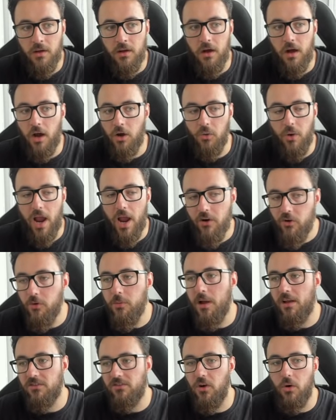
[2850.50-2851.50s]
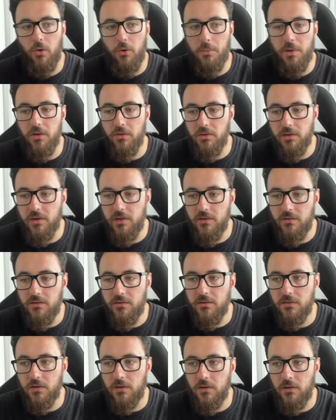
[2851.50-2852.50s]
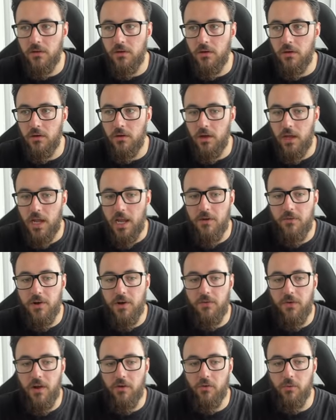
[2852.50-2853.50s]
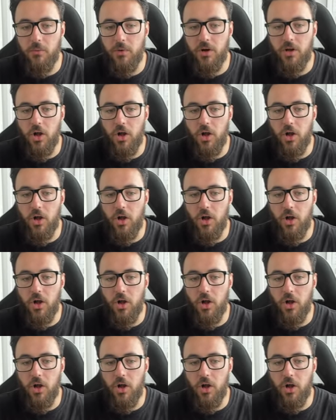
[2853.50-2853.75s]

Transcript: I know Hecarim has no abilities. Even if Hecarim were to